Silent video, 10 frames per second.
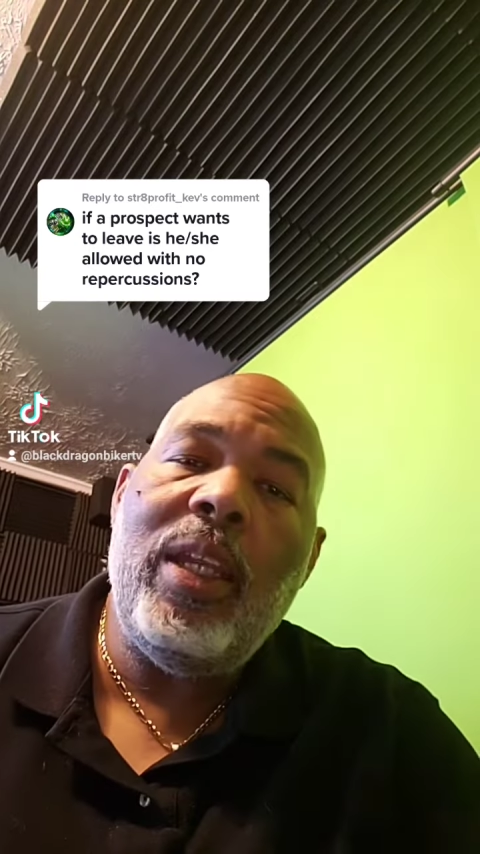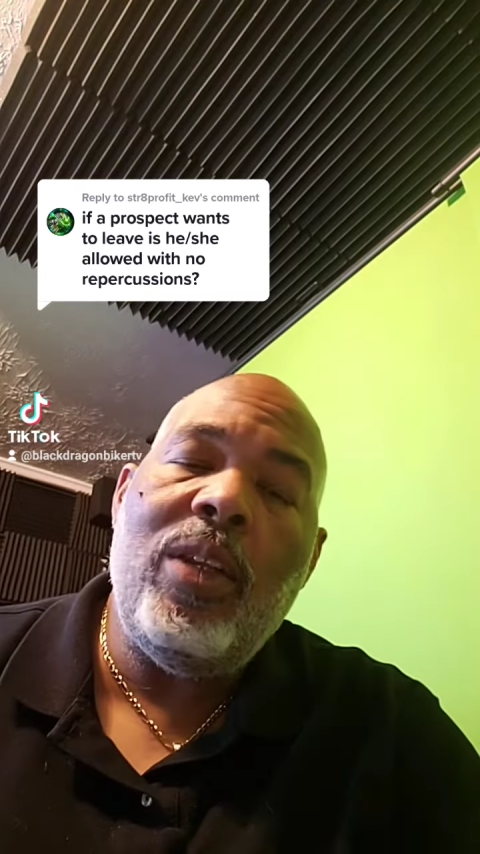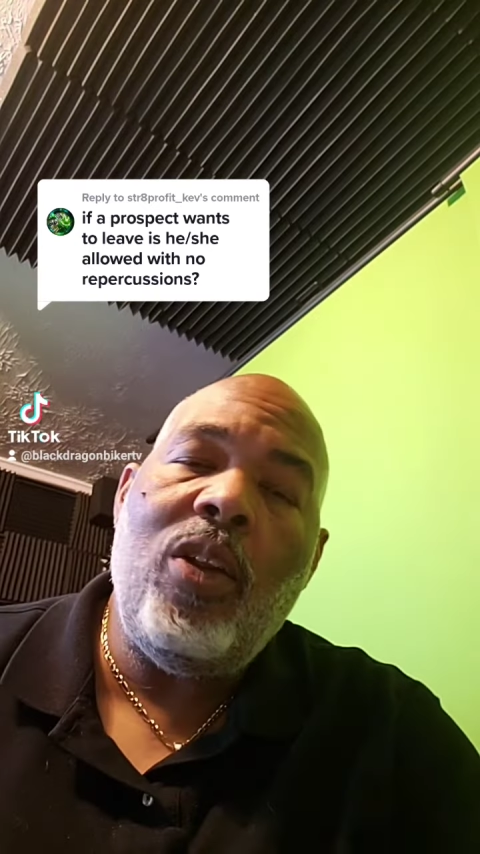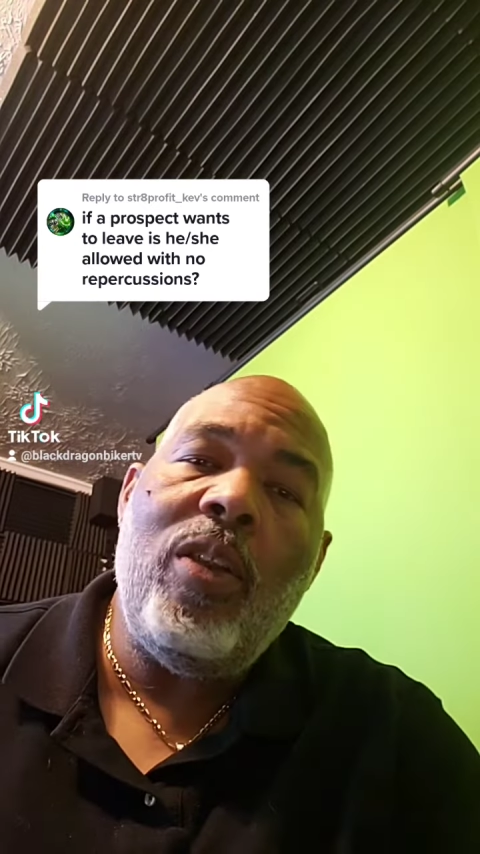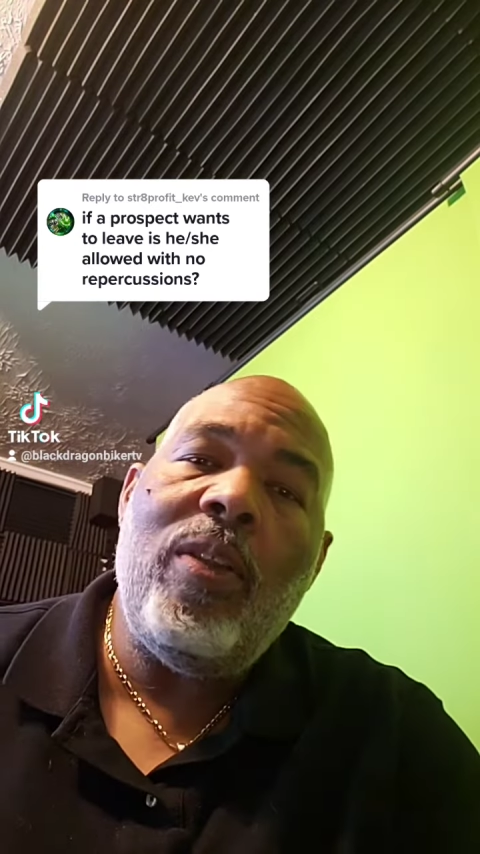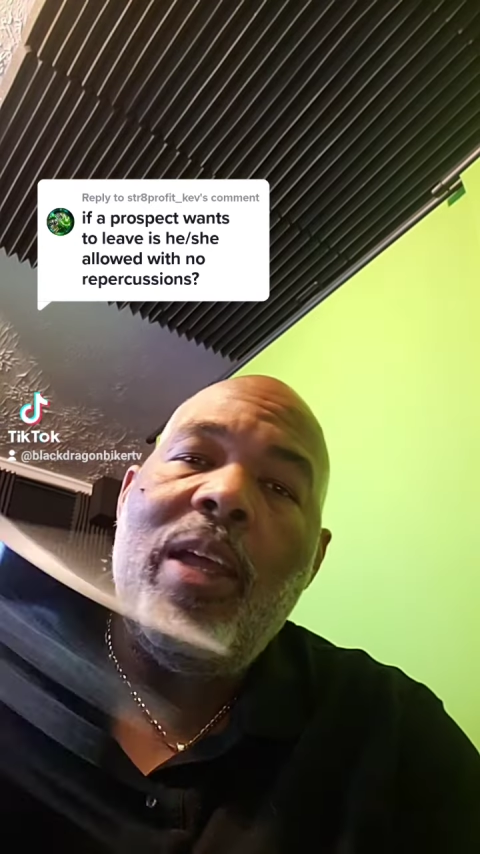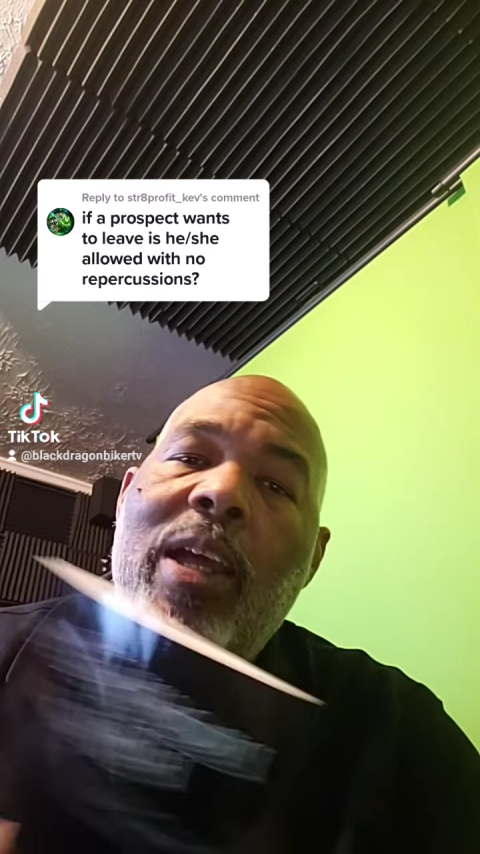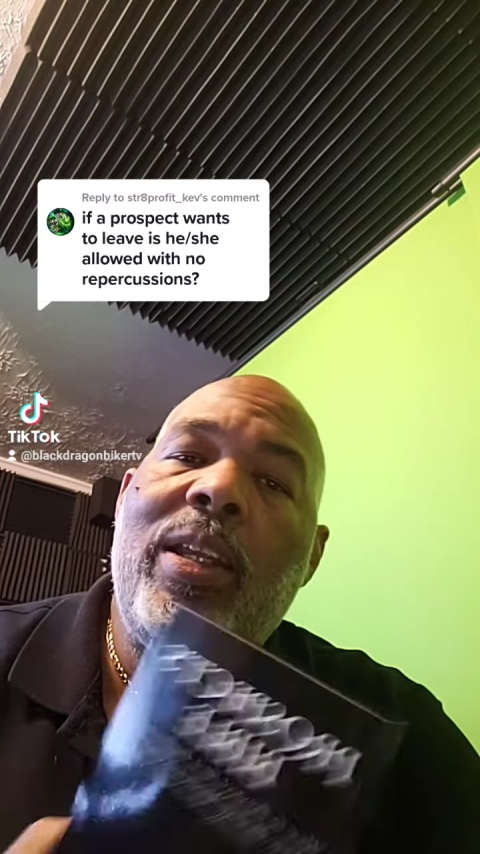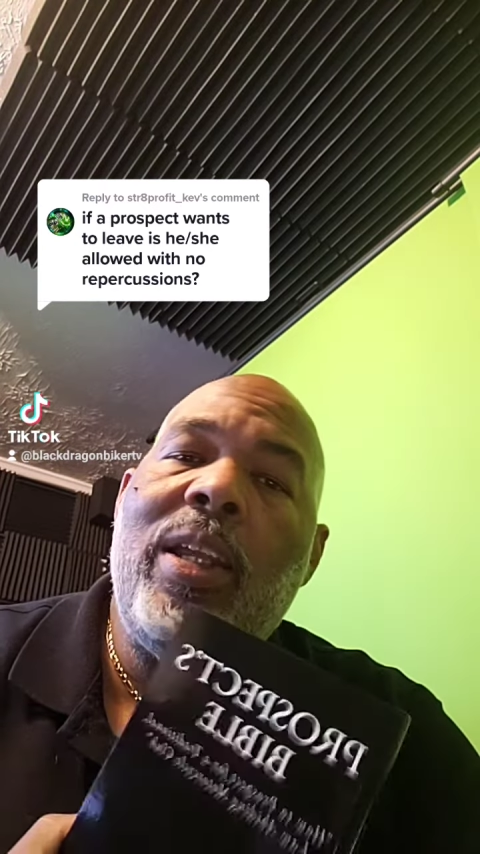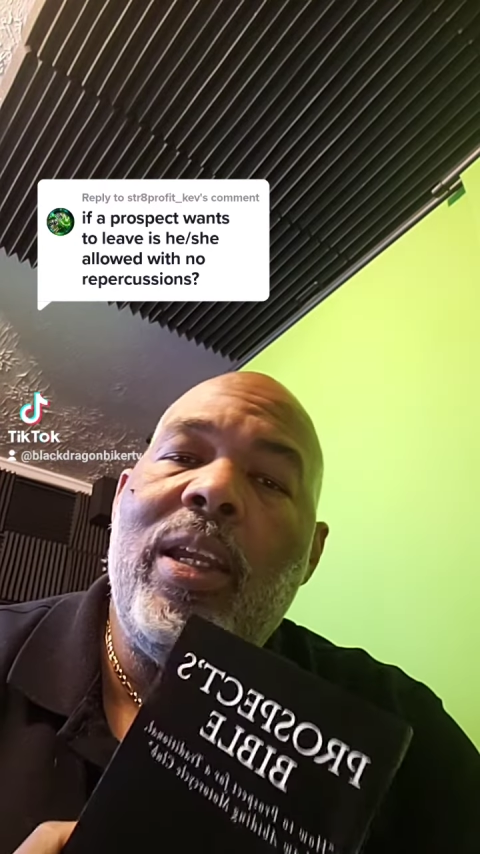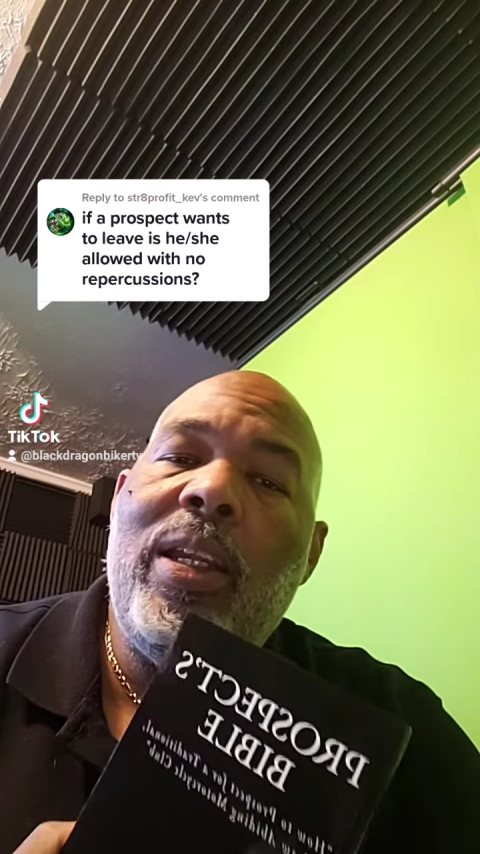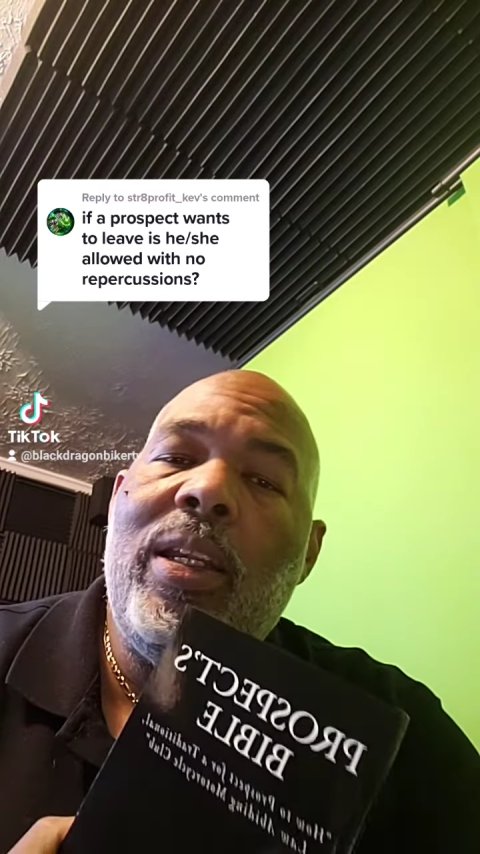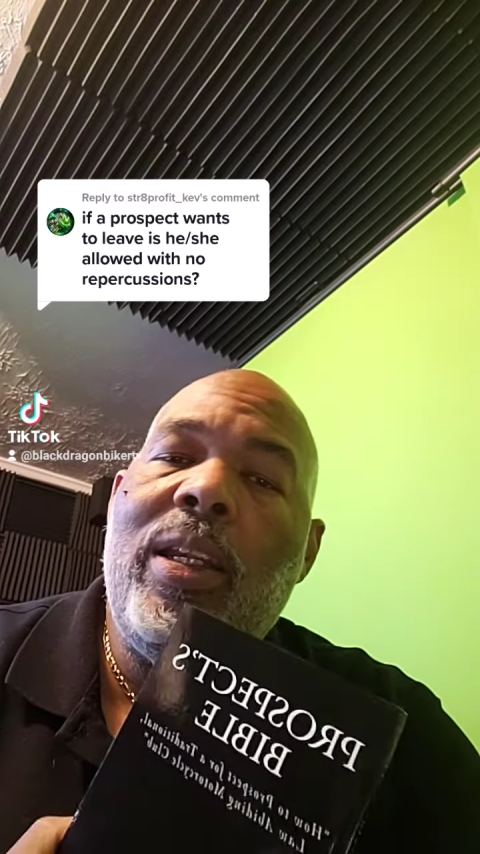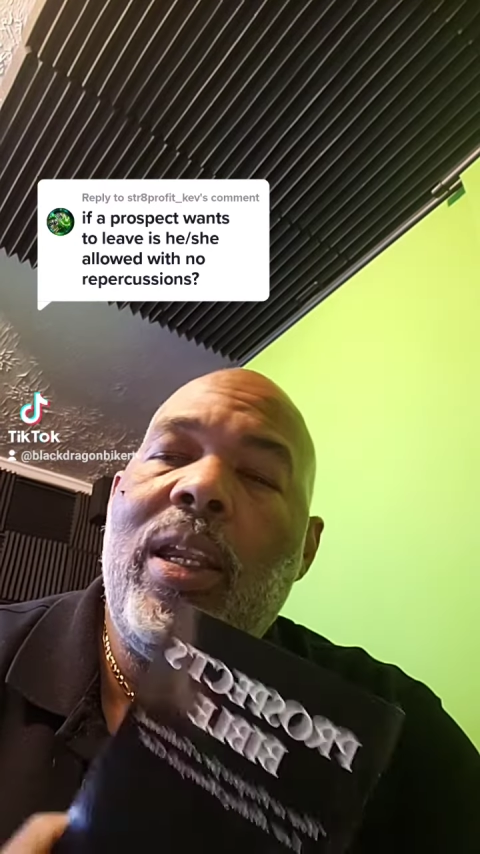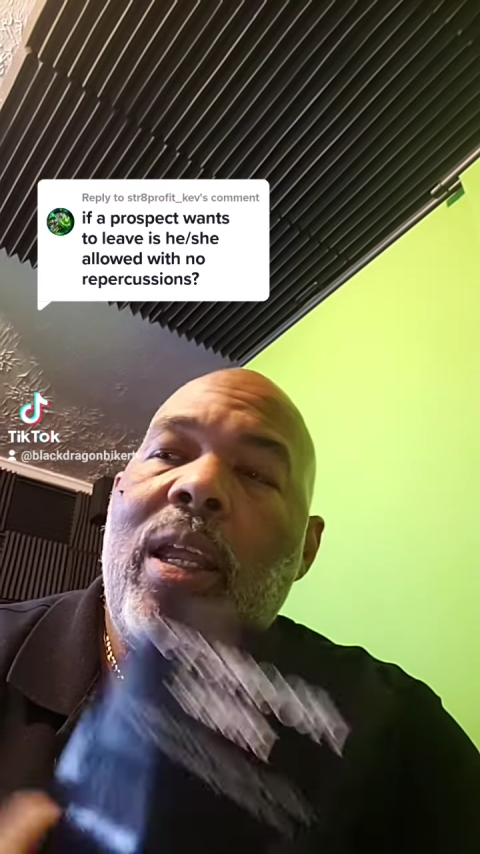and all of that.
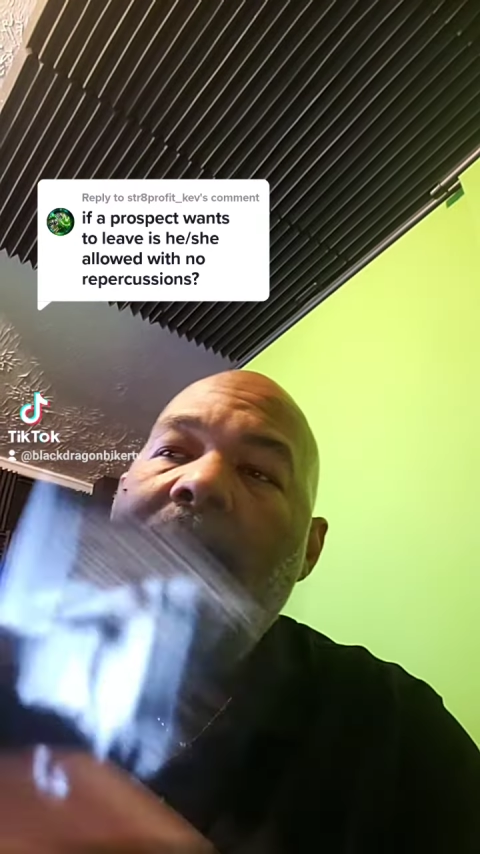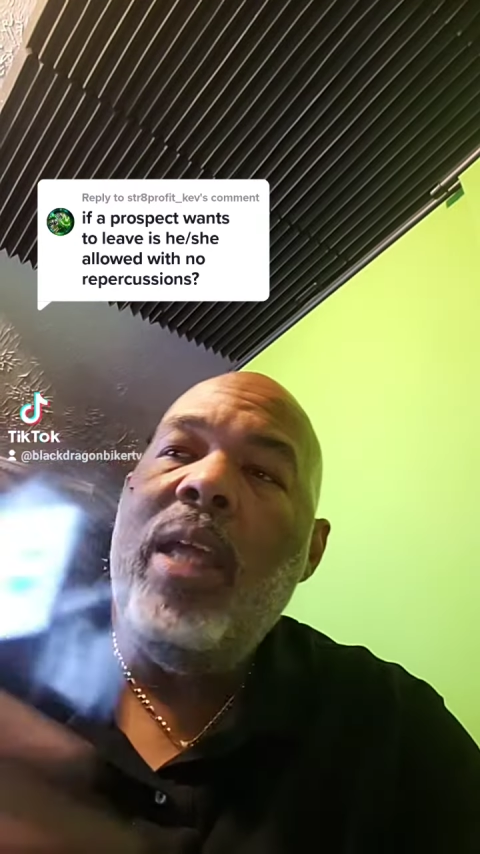And